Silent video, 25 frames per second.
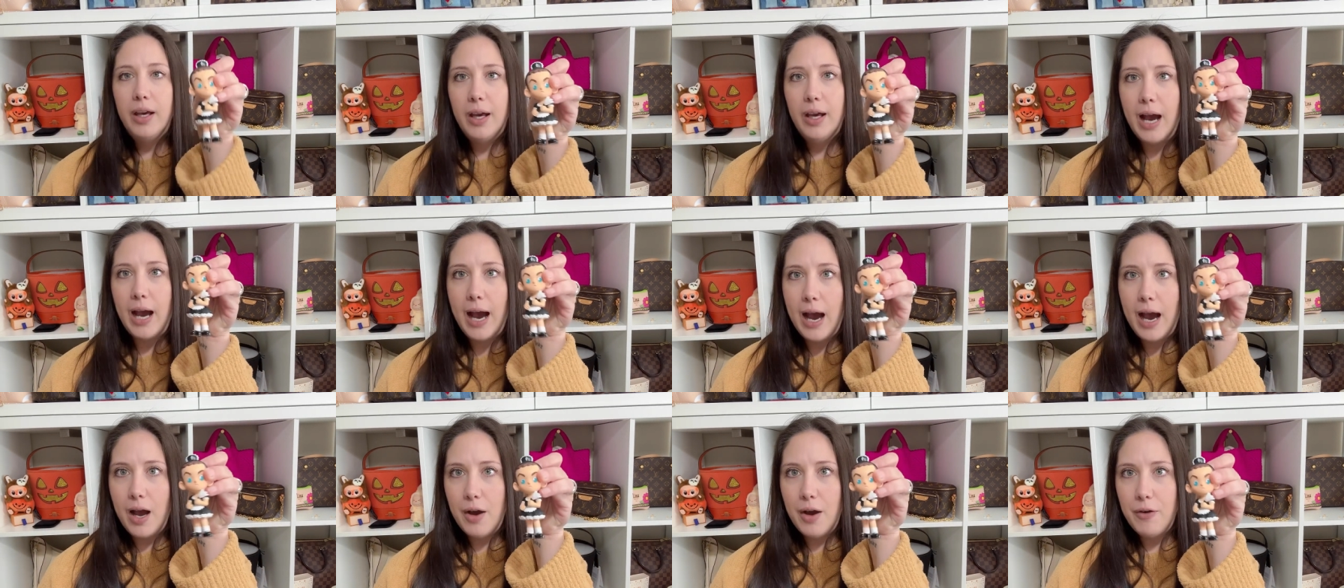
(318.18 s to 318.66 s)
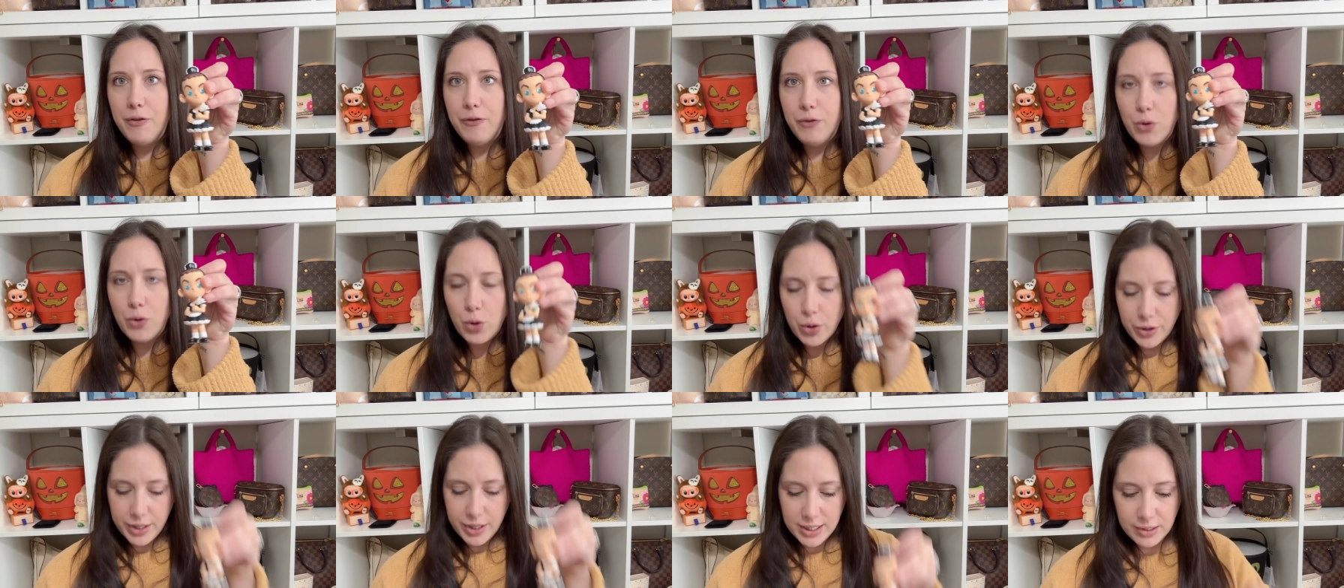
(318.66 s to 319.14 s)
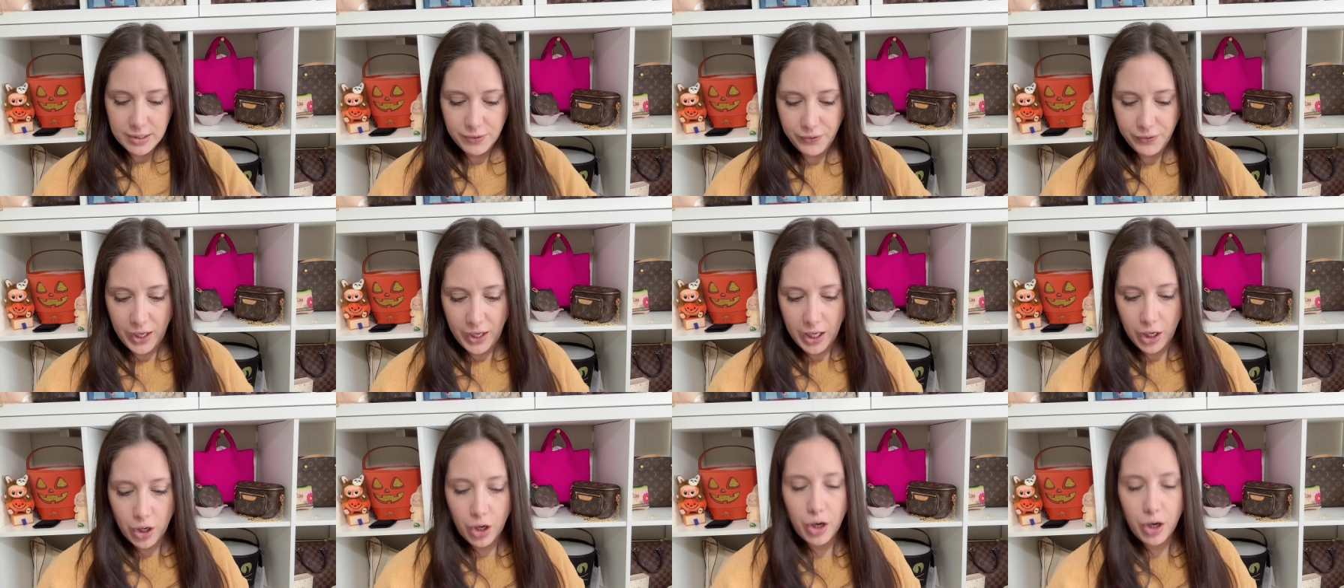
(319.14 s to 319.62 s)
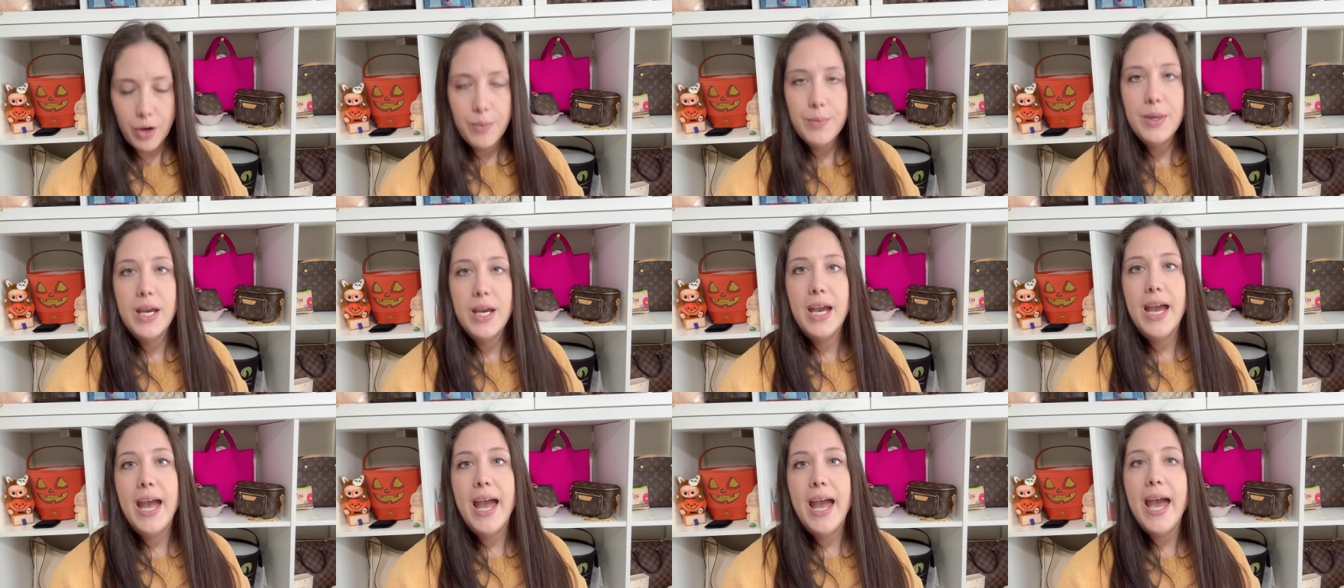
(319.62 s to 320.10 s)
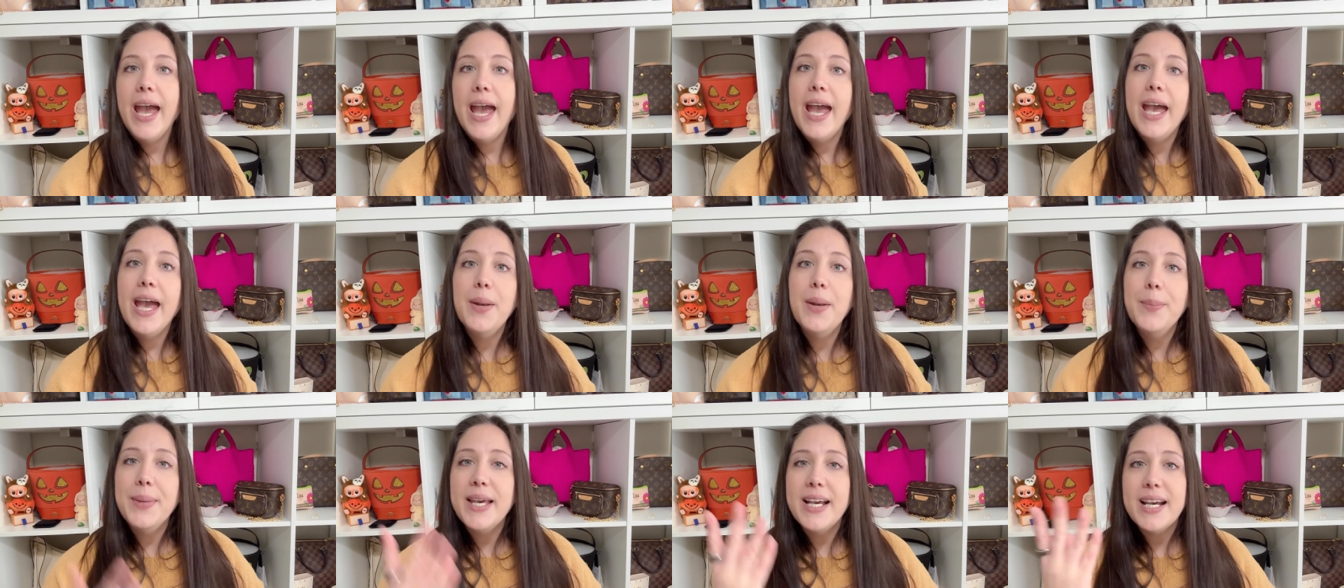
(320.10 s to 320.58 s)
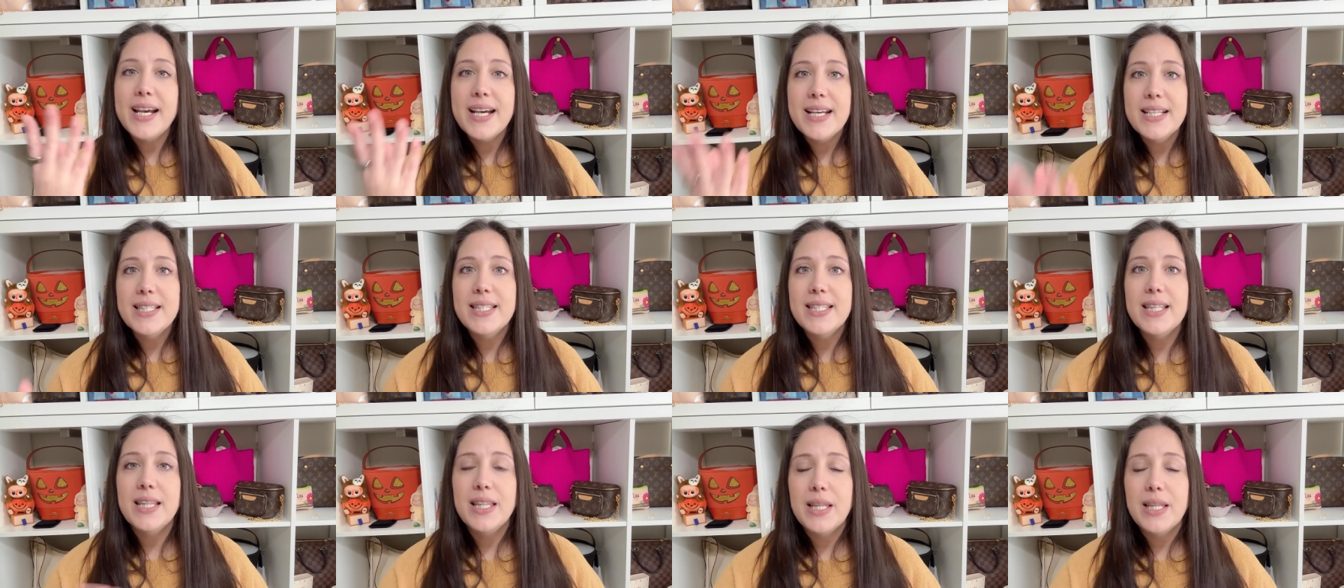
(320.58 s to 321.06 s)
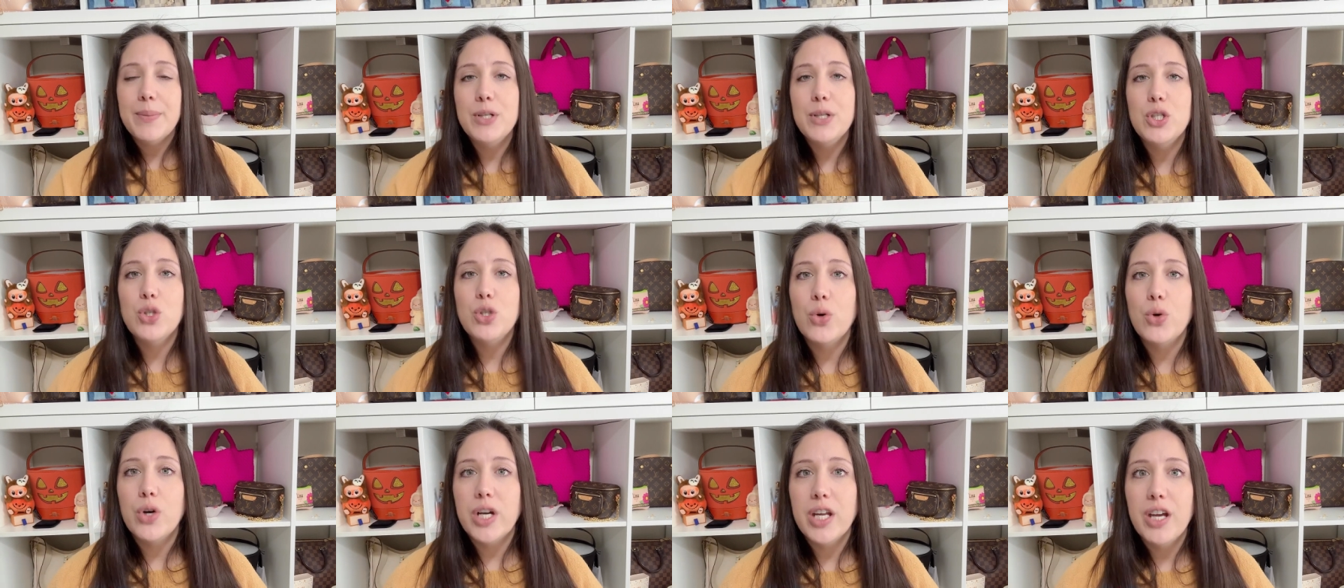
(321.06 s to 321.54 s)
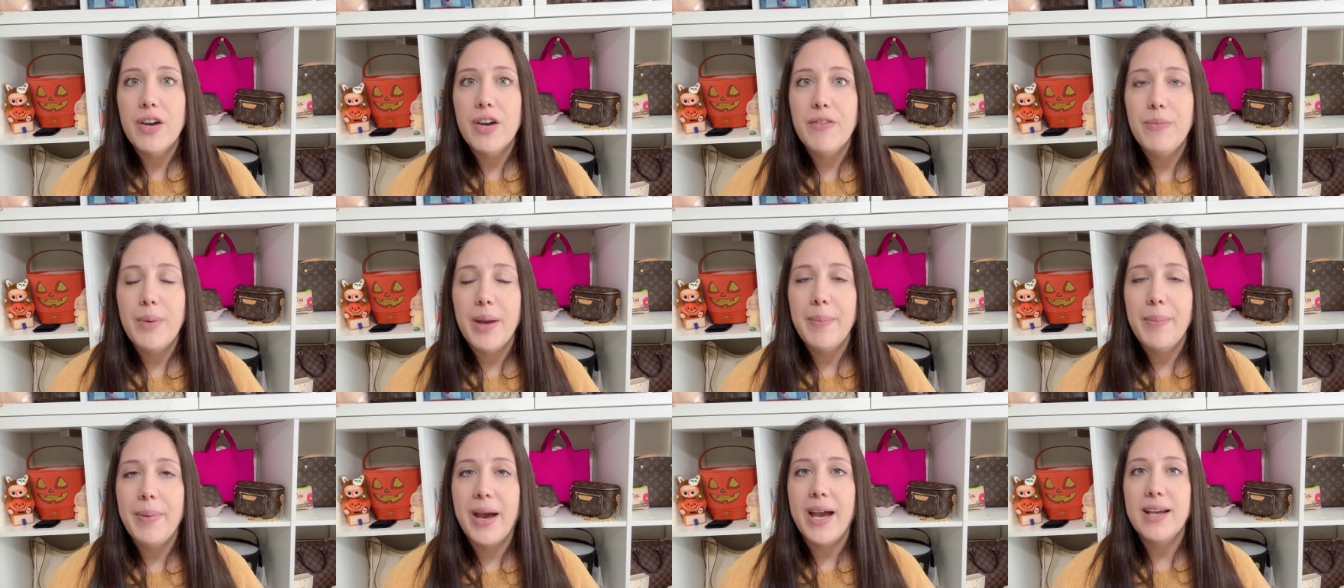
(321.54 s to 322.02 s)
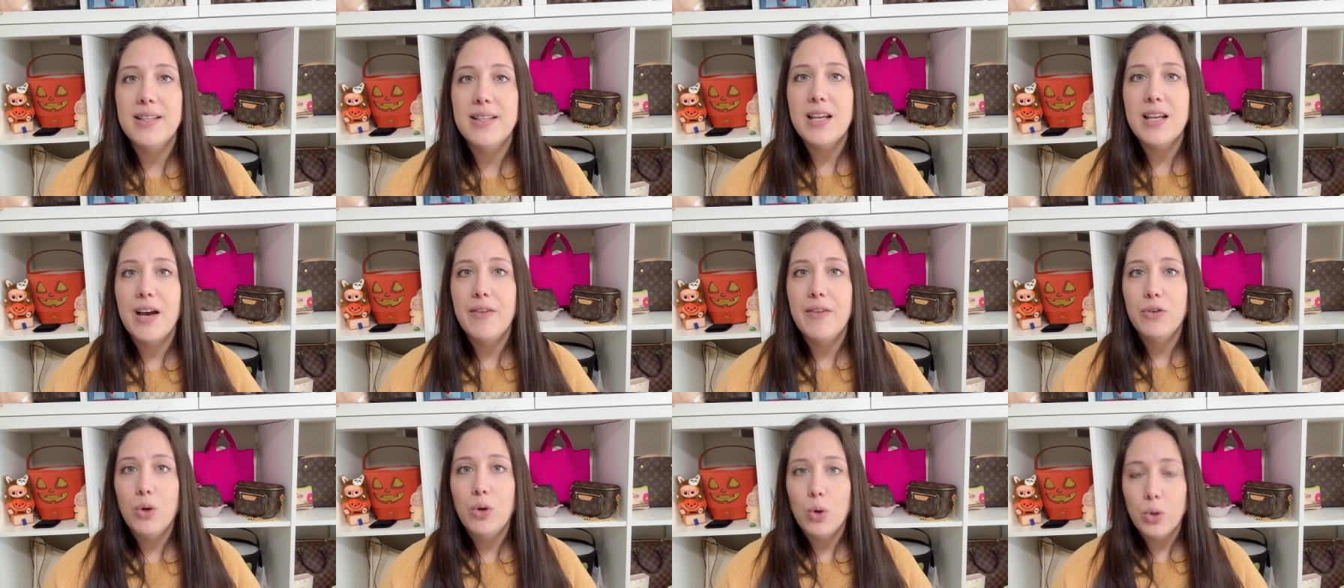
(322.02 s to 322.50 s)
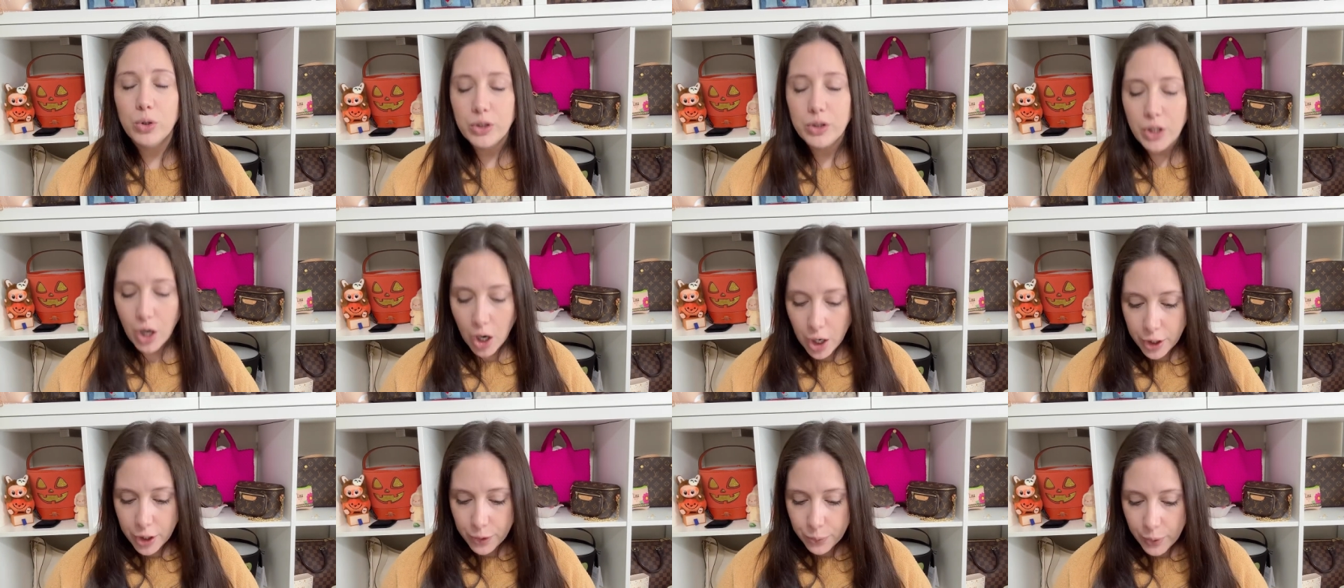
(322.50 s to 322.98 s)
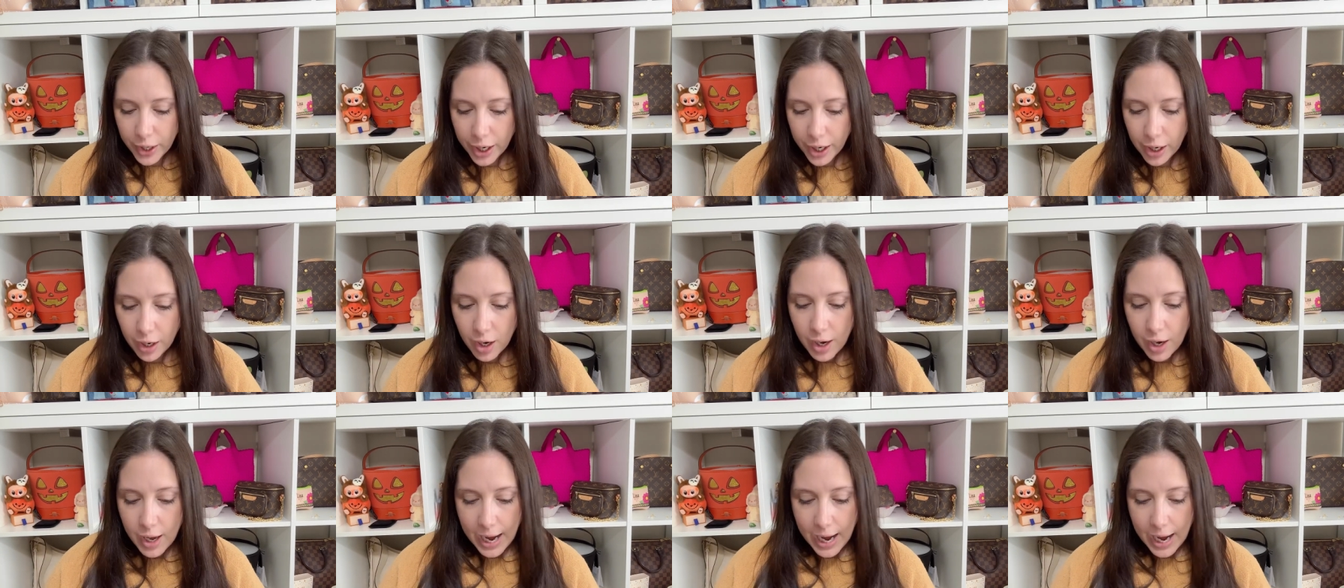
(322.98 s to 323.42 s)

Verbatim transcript: uh, for this figure. And because the majority of my bags have gold hardware,